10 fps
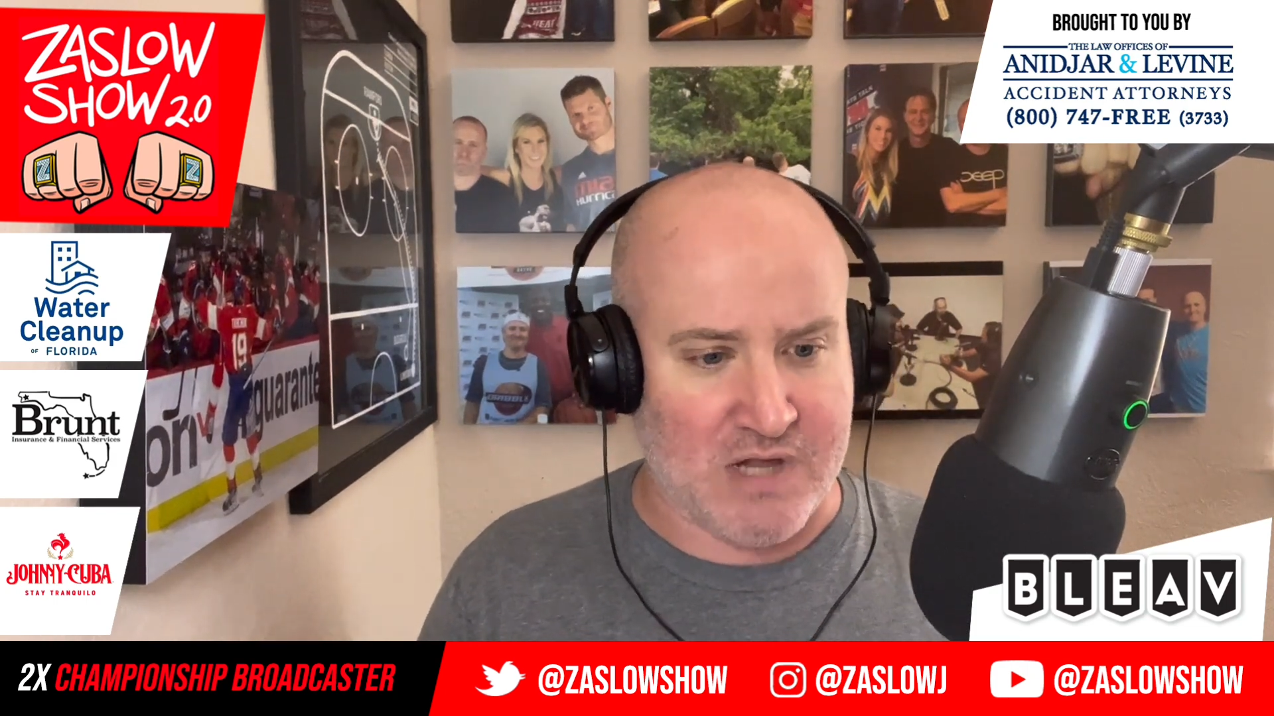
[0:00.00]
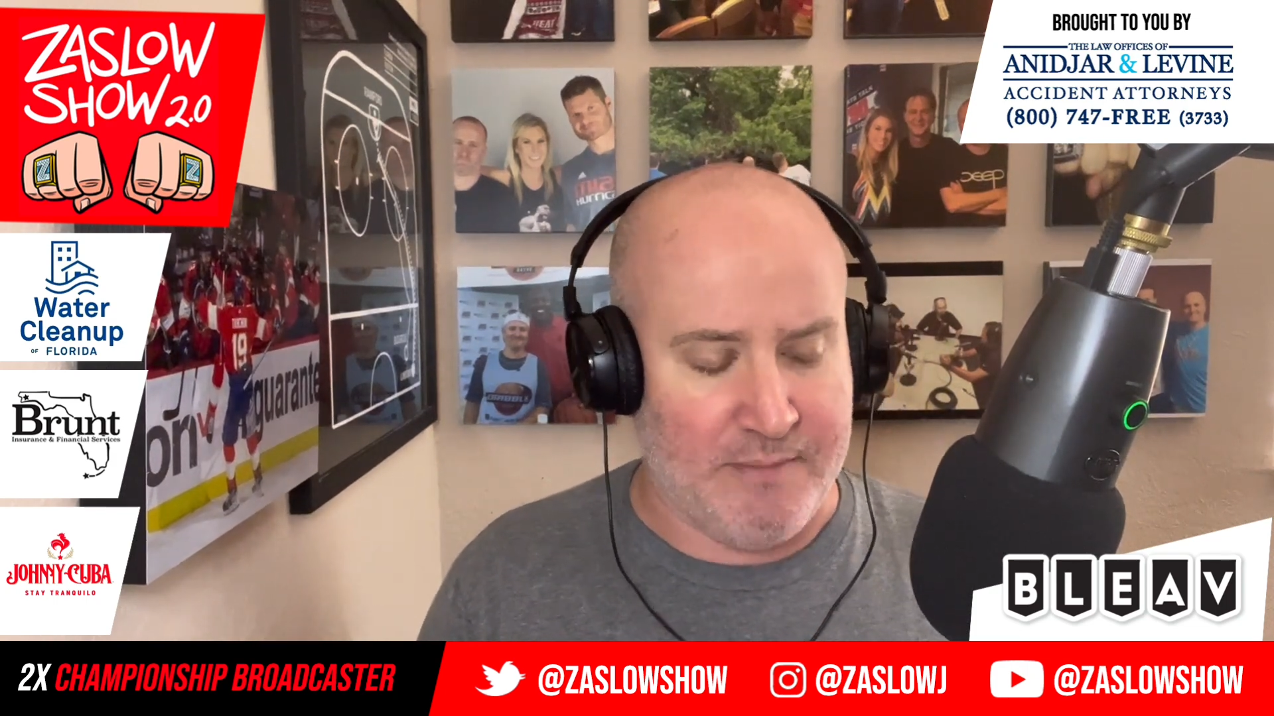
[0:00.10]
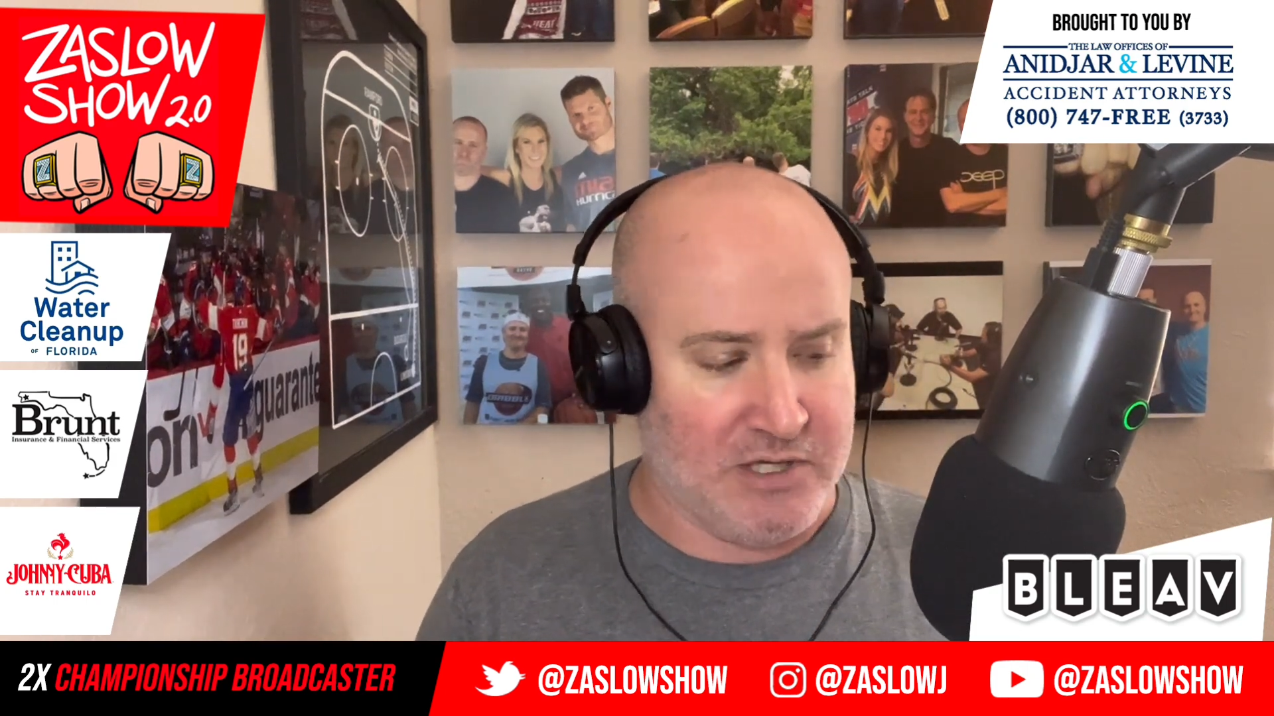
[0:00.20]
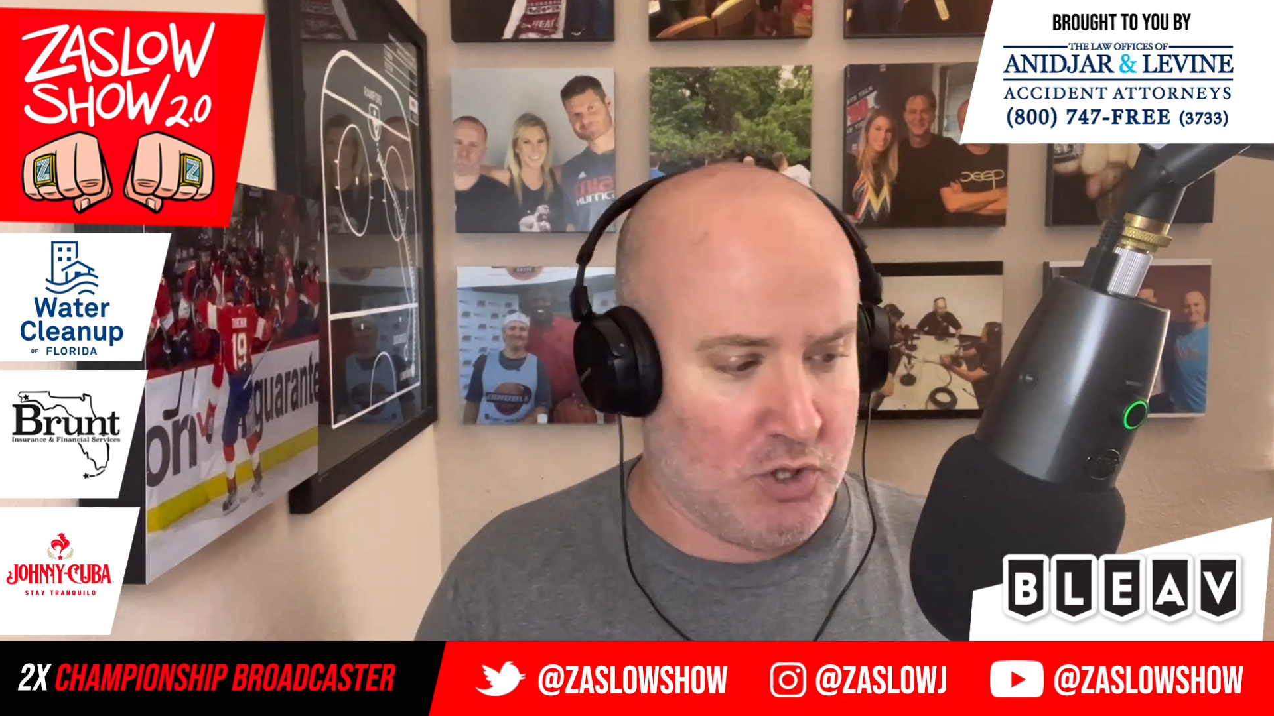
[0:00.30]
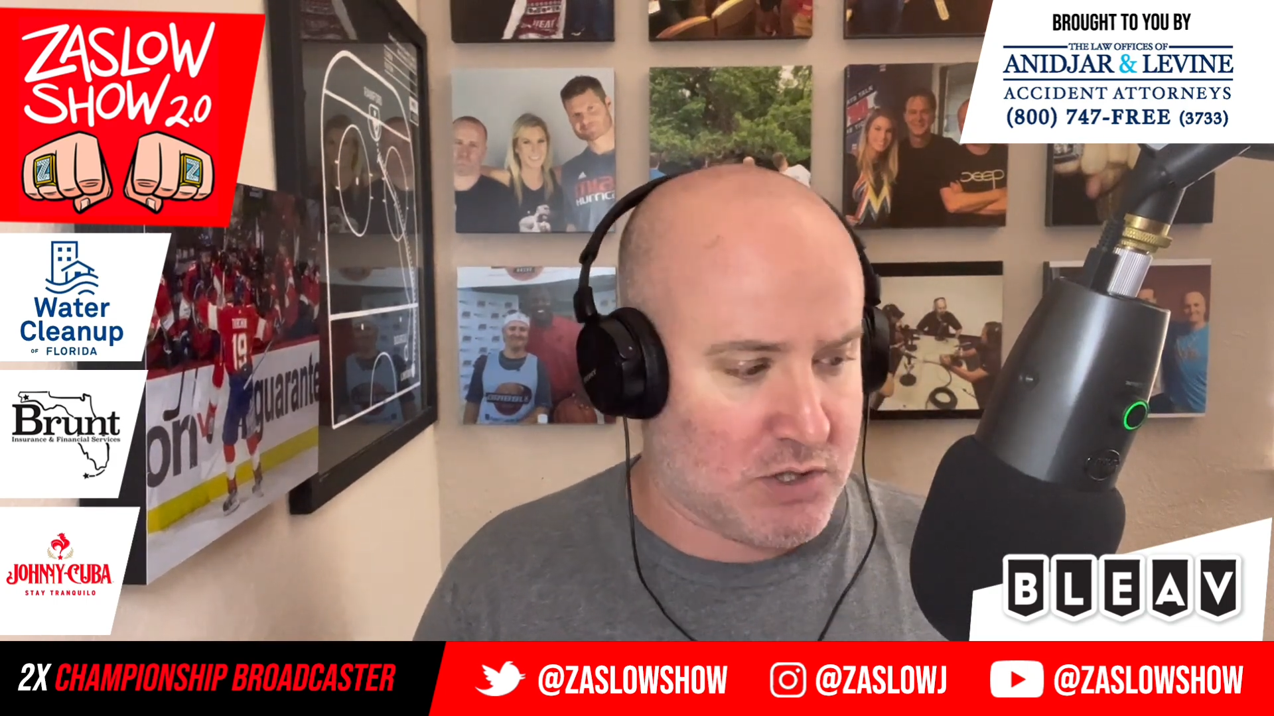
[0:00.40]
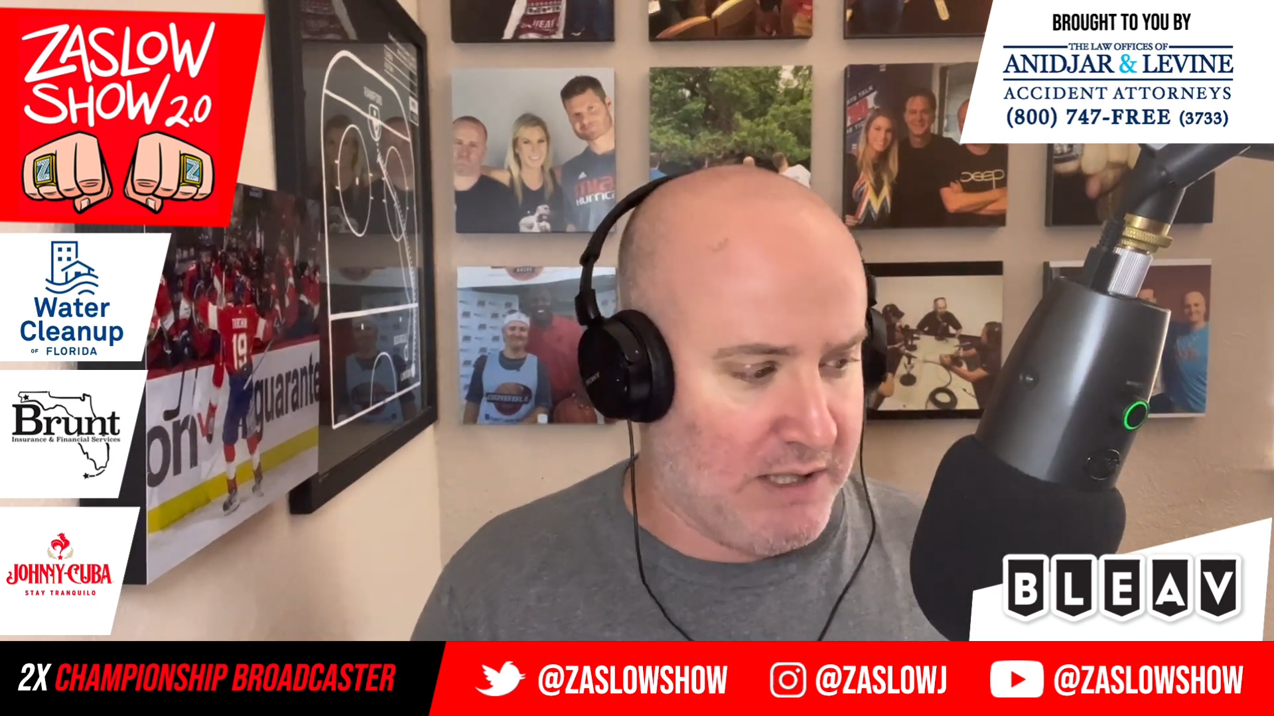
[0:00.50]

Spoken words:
I mean, it looked